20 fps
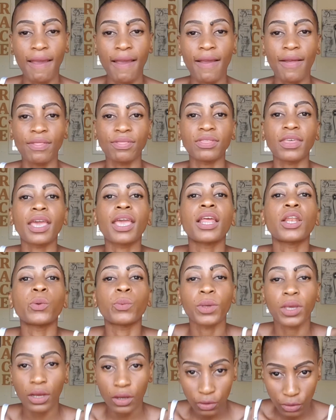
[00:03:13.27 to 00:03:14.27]
then
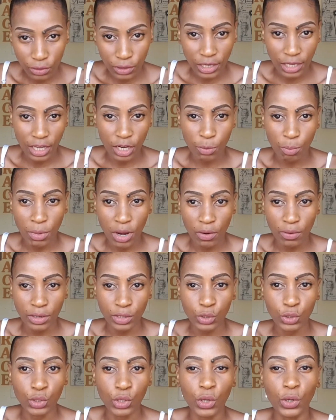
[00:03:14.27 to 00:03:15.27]
we are going to get married.
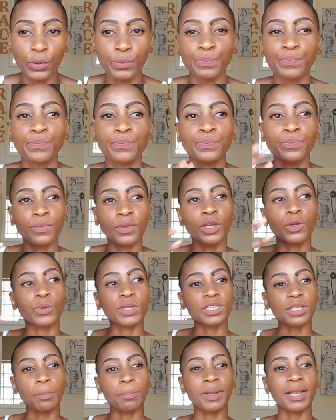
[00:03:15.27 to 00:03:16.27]
So it
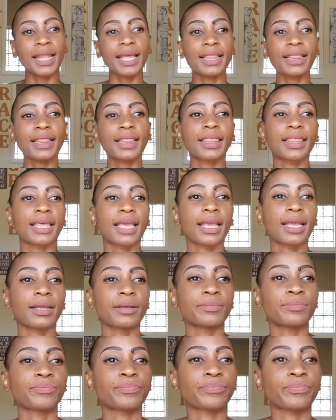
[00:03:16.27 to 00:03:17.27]
was a planned
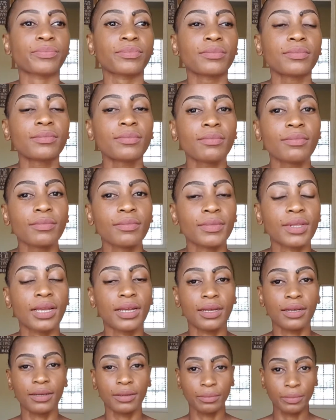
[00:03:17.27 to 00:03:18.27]
thing
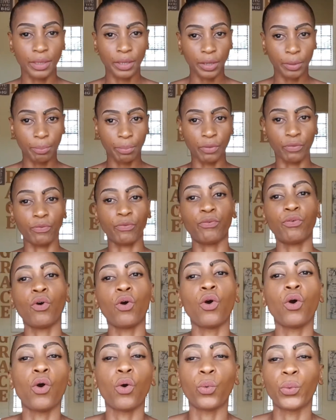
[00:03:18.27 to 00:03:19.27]

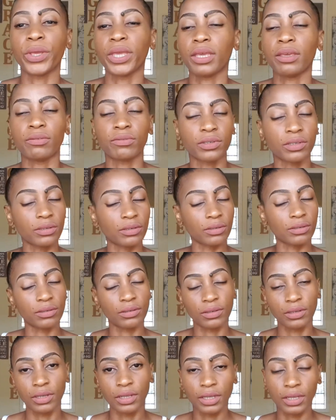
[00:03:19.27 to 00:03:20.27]
before we even,
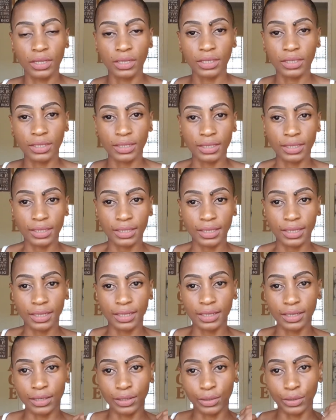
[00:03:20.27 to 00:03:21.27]

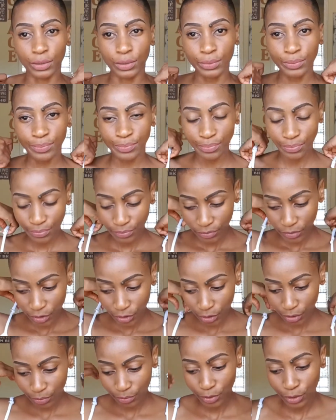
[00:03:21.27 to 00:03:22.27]
yeah.
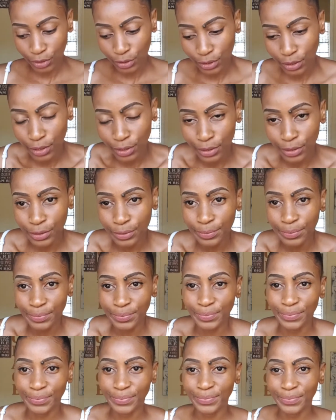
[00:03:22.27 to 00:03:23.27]
So
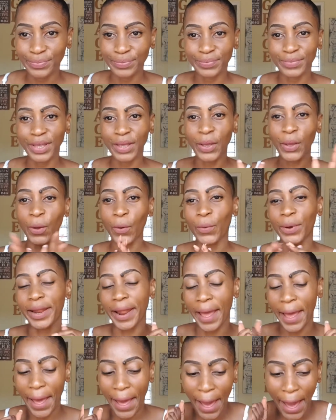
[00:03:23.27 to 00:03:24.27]
what
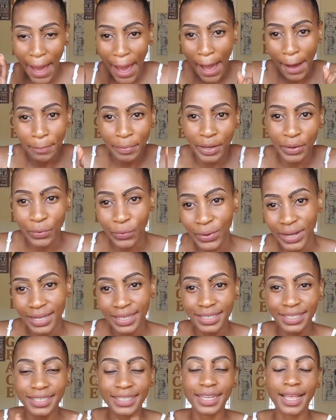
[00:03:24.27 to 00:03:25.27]
happened
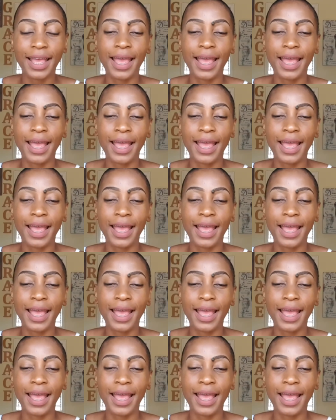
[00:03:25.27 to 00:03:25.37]
was,